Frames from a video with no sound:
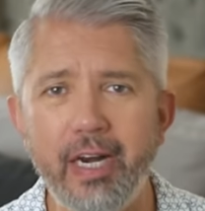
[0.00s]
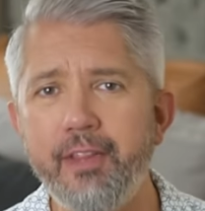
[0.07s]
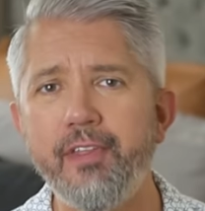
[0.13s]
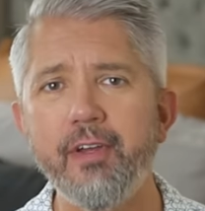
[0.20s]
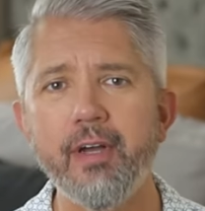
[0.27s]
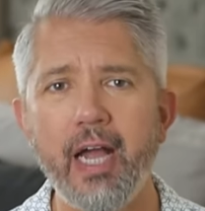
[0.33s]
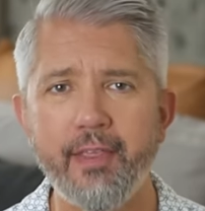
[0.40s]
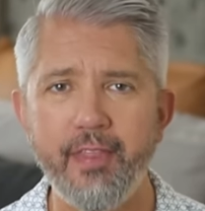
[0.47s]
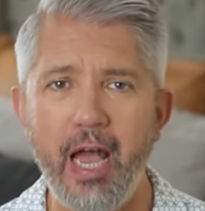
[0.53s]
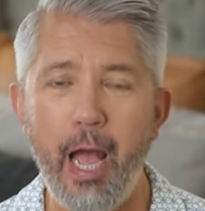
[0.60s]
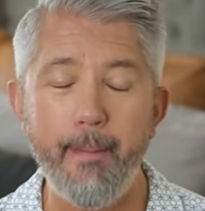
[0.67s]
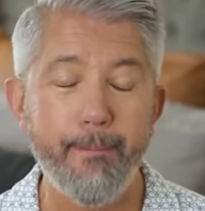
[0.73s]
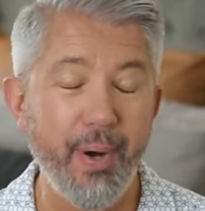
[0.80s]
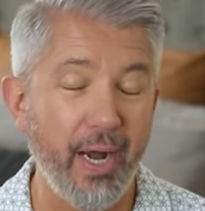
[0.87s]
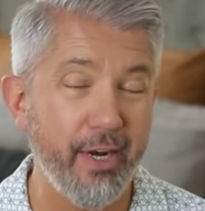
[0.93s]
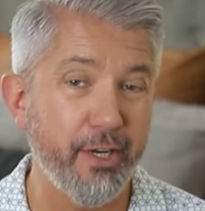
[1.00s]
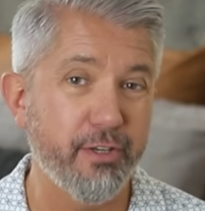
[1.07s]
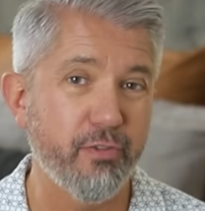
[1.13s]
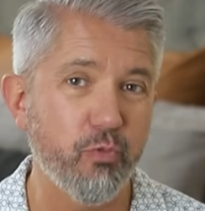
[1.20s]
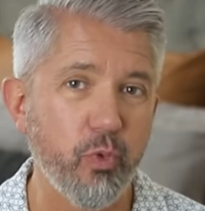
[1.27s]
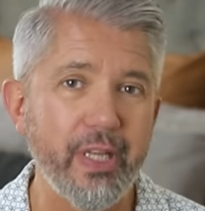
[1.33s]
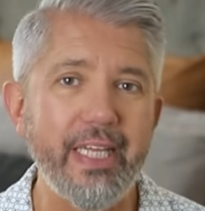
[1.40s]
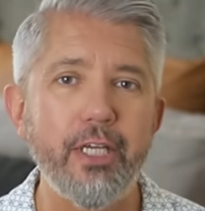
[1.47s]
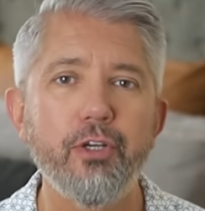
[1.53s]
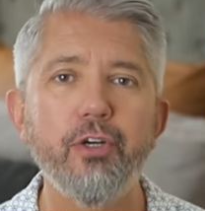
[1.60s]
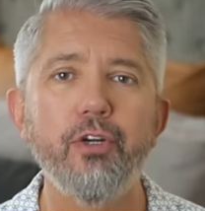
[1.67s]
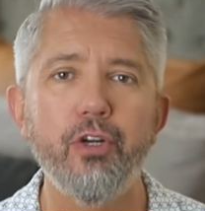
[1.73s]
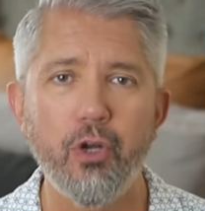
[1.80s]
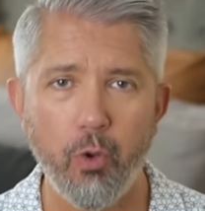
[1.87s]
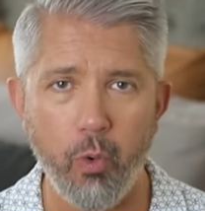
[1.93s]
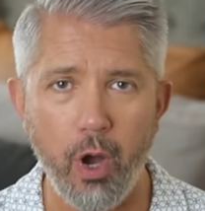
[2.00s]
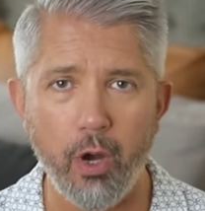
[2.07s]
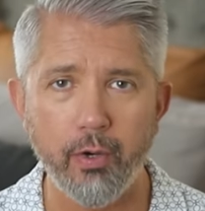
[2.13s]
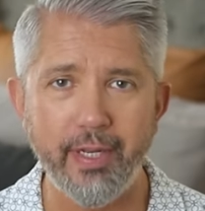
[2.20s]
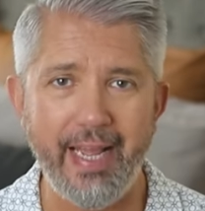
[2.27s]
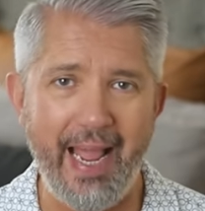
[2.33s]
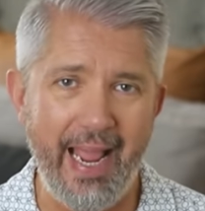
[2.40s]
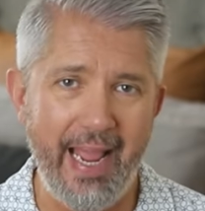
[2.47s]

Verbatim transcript: or anything like that, but it's really good quality